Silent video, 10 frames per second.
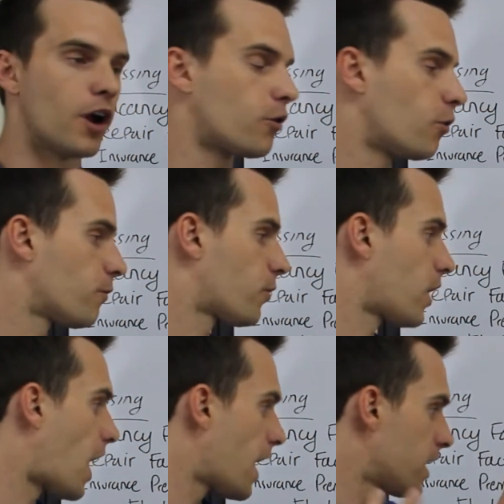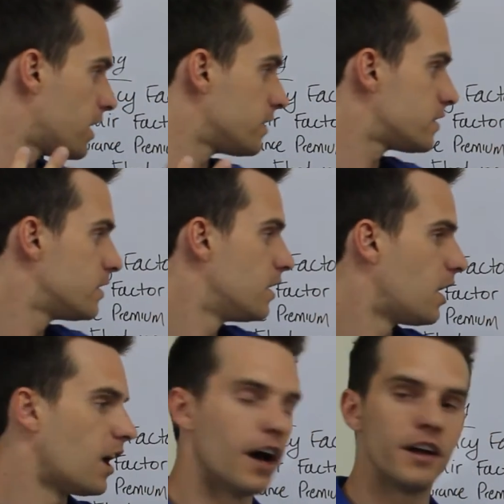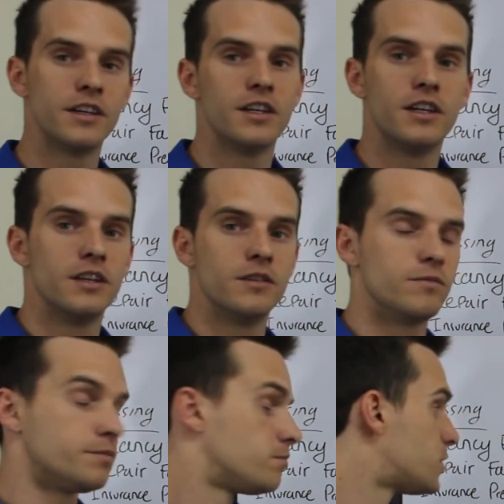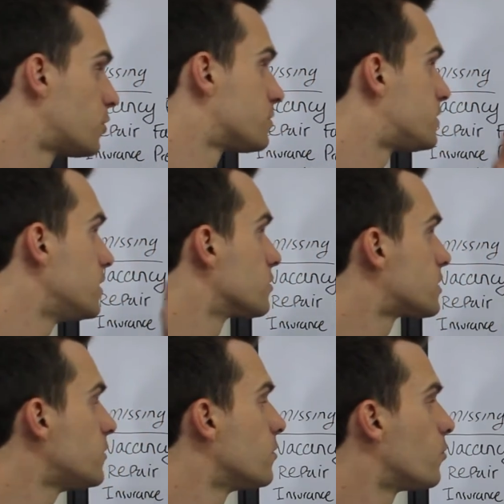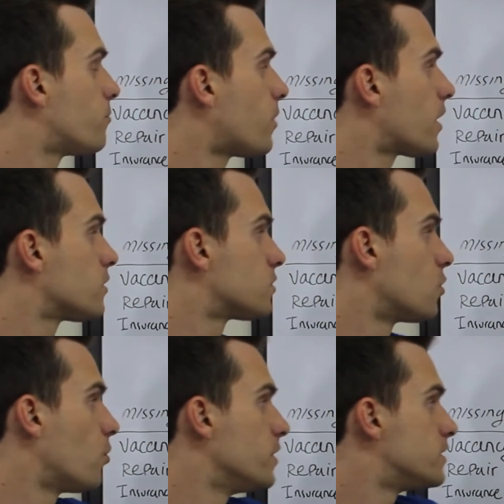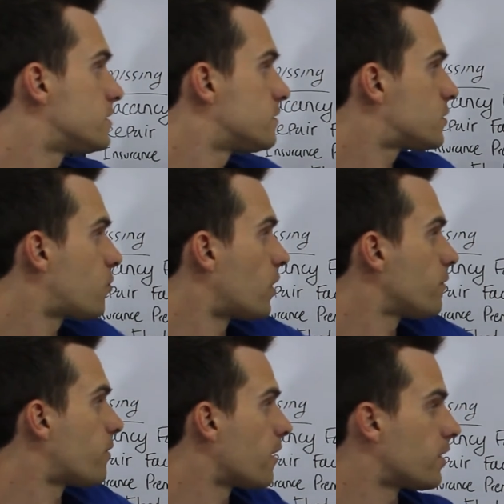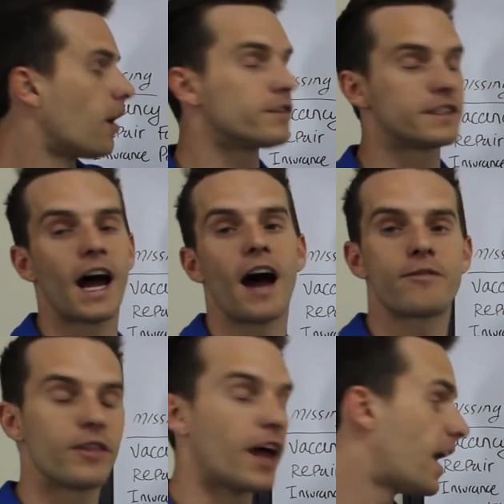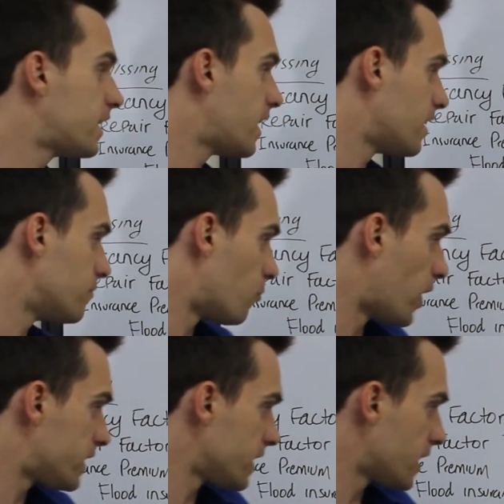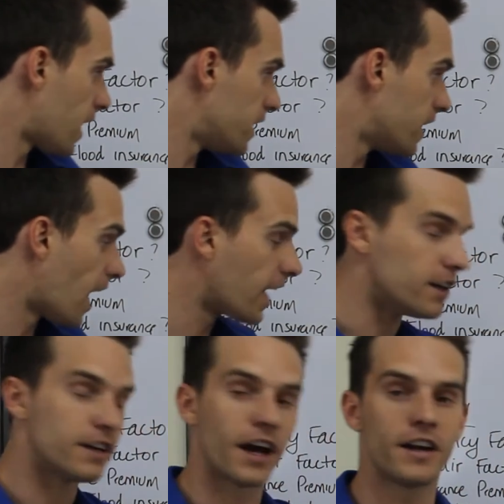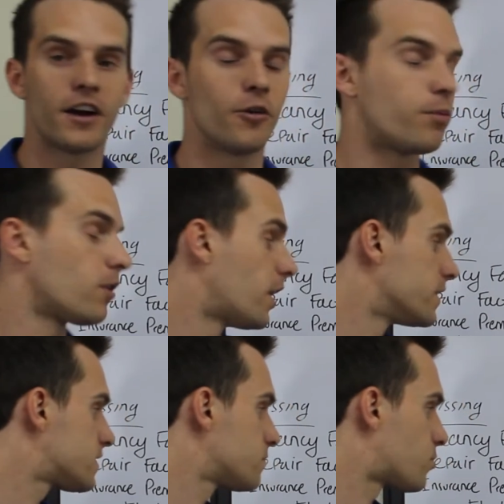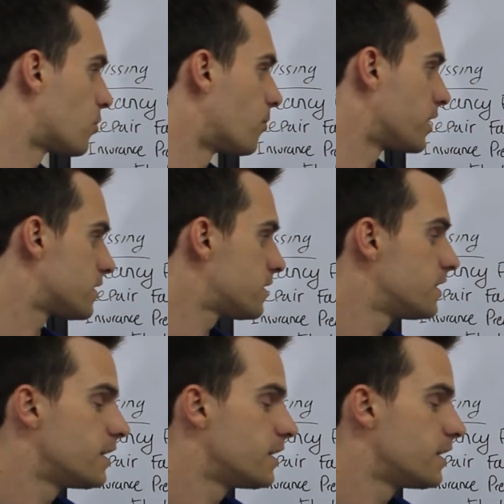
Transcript: You're not going for the high end. There's deals even, we bought as low as $25,000, half of that, and renting at $900 plus per month.